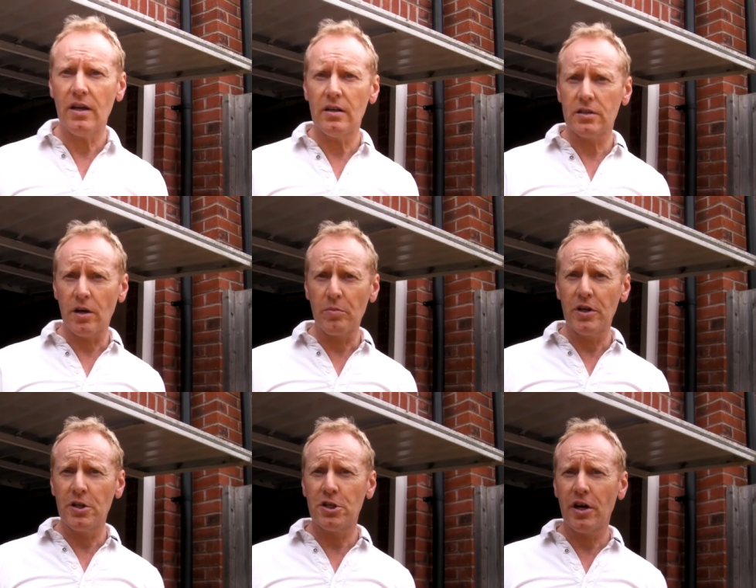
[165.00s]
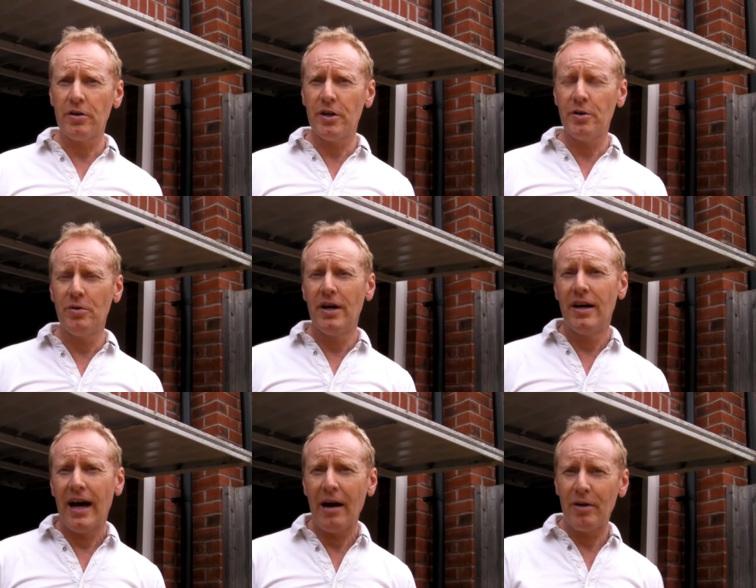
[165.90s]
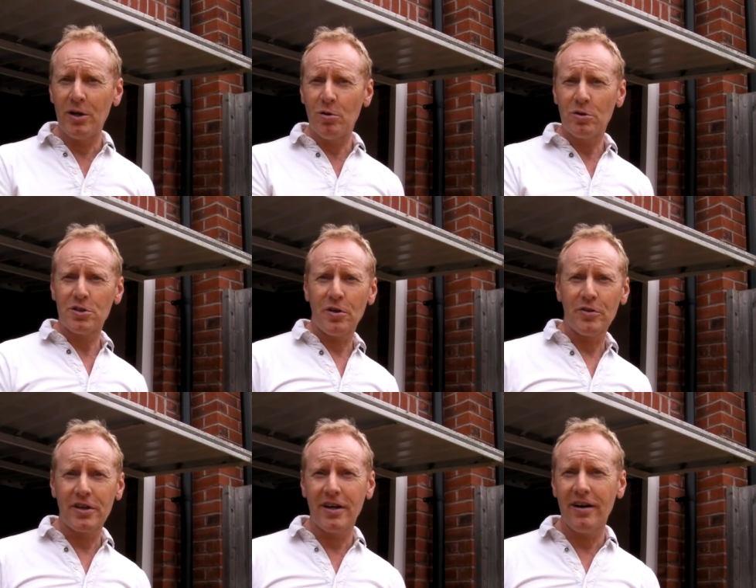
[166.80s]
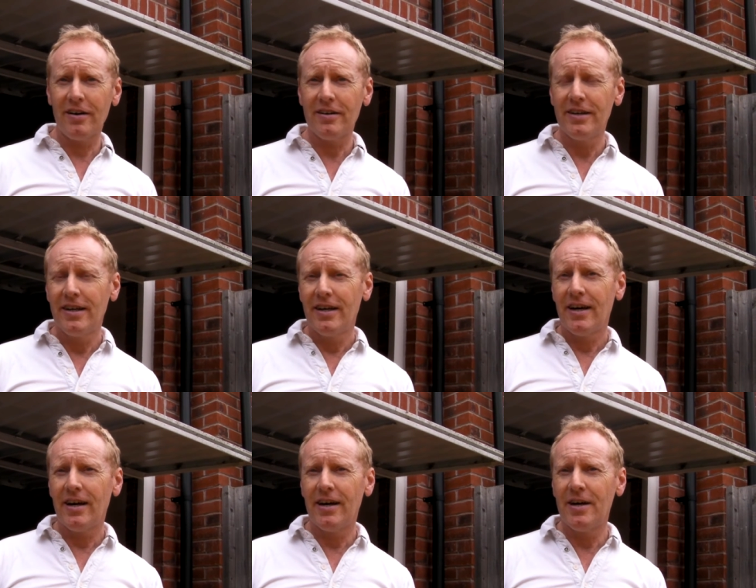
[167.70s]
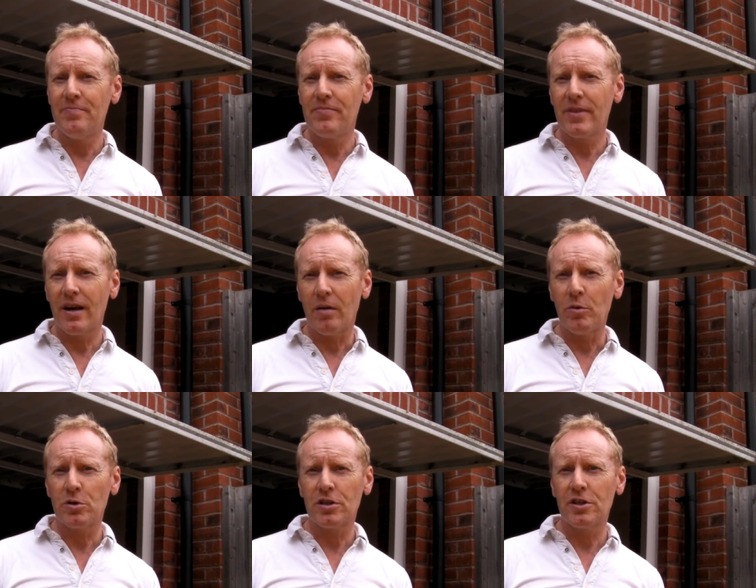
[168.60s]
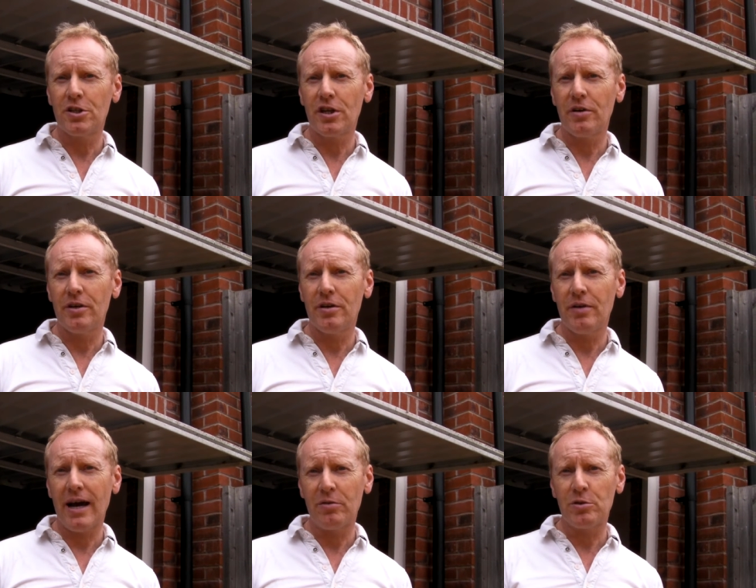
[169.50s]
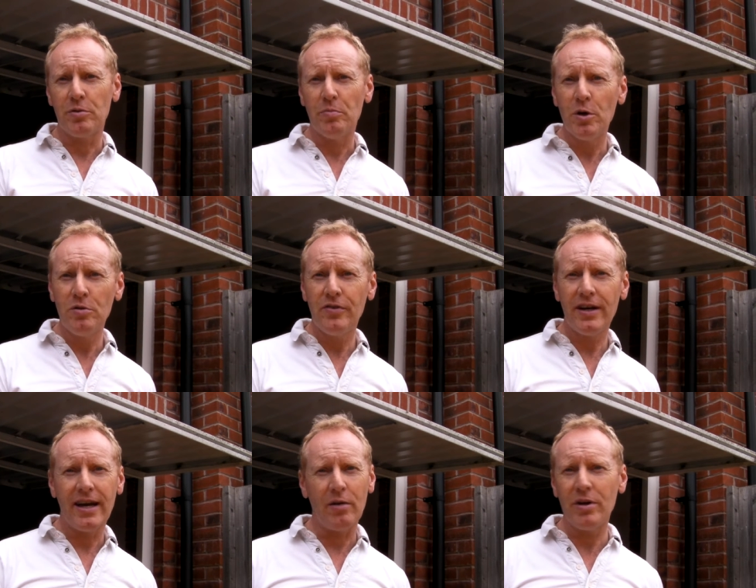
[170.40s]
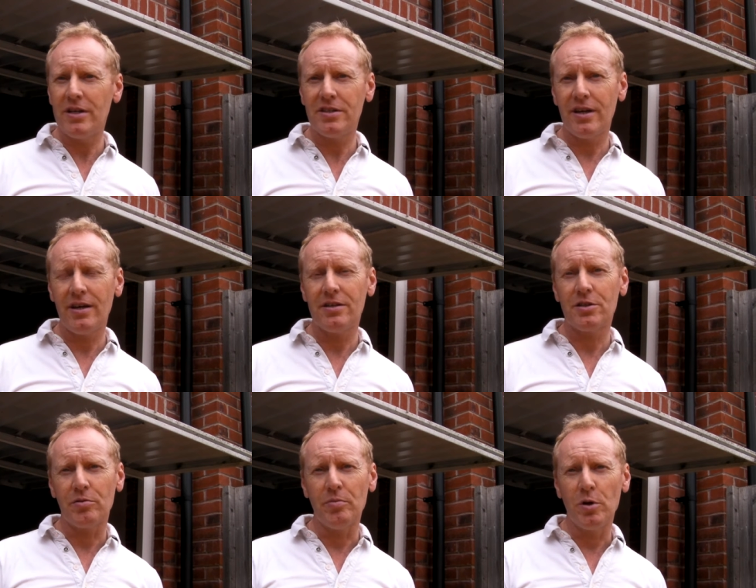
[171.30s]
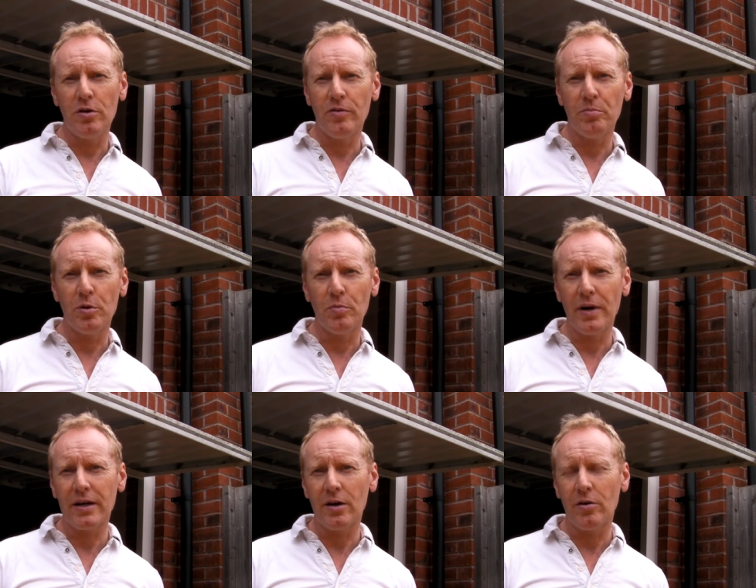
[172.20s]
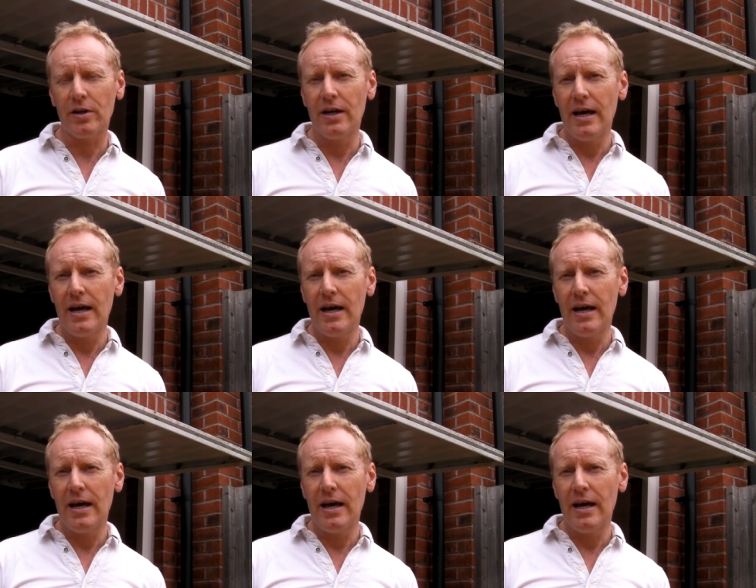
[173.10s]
So I'm going to show you how it looks on the car. I'm also going to show you how to remove it, how easy it is to remove and put back on,